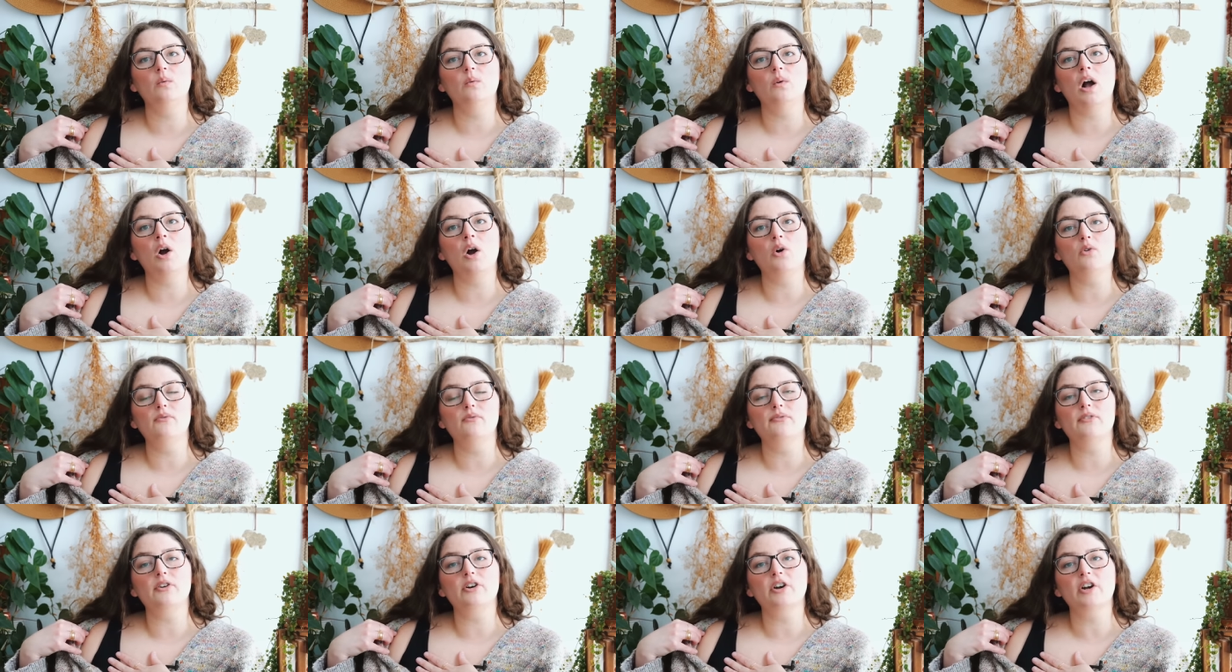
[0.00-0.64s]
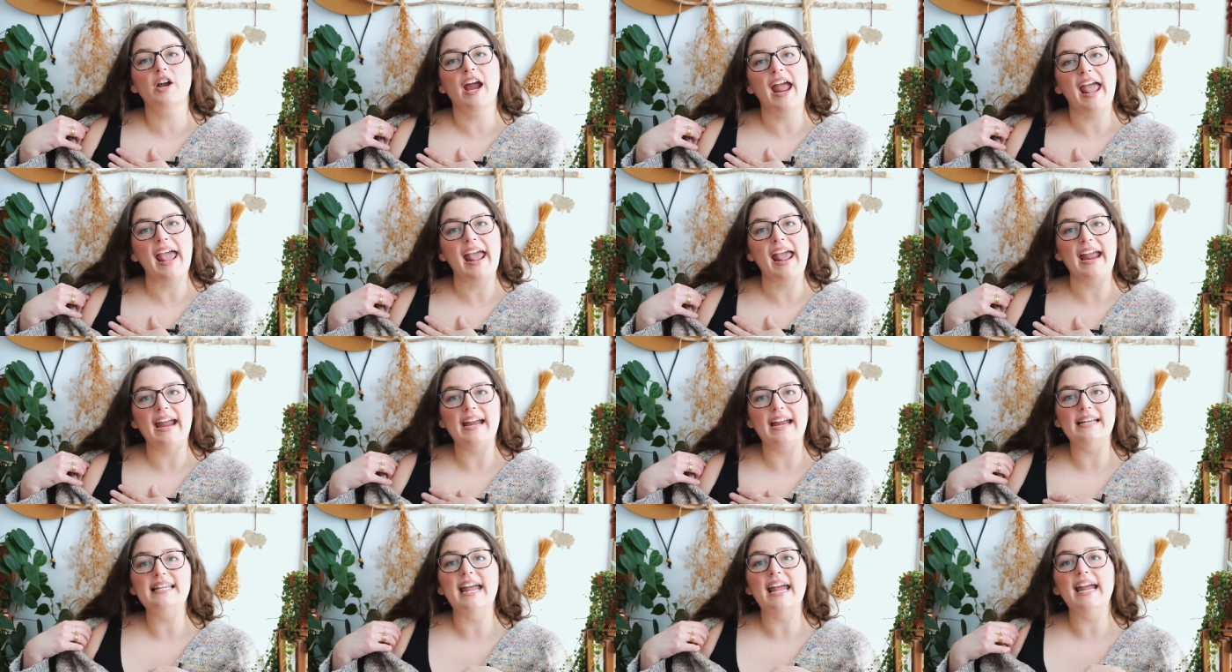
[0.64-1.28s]
over
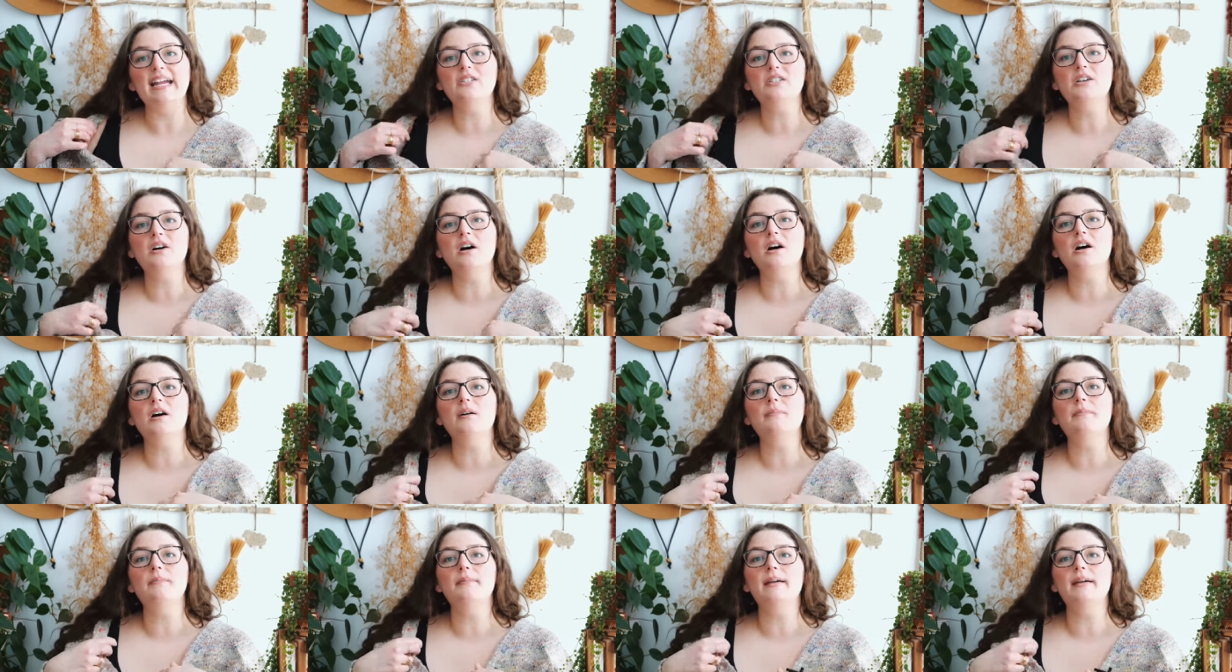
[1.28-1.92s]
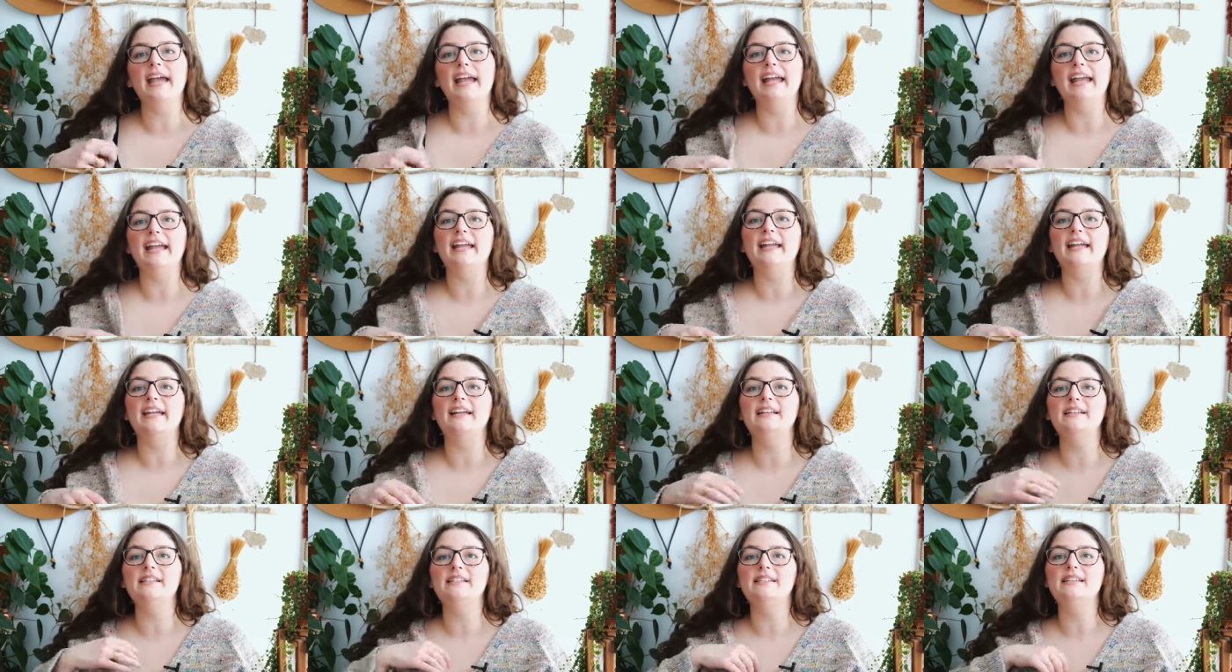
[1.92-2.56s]
a tank top,
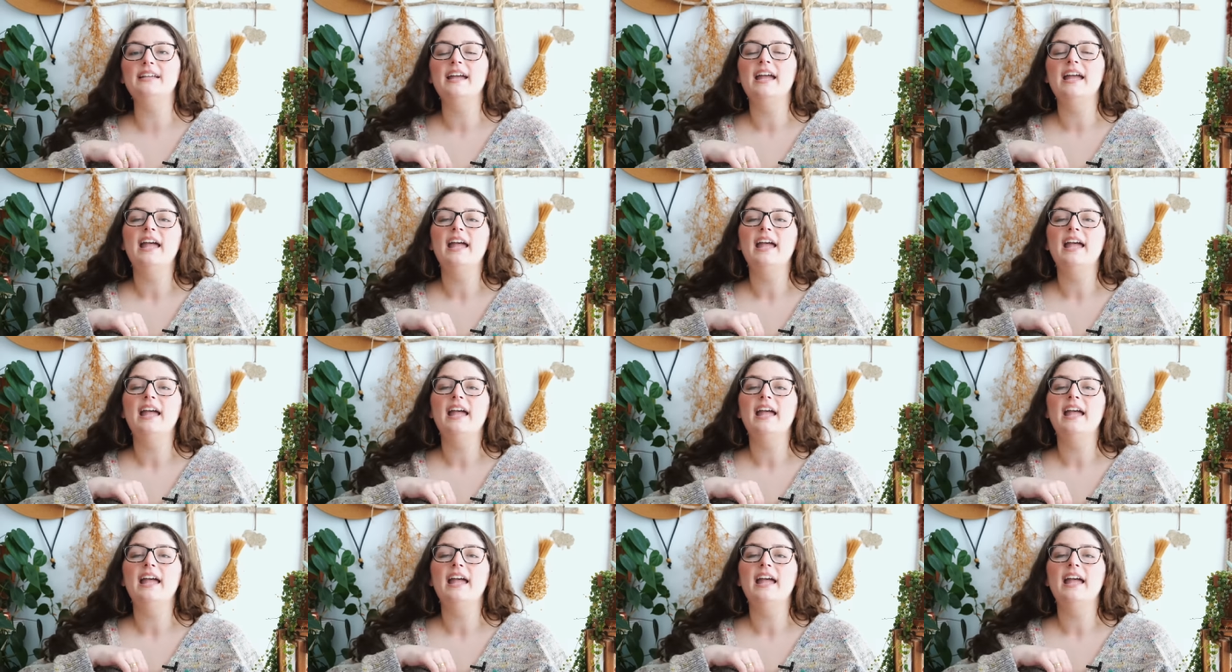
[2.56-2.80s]
and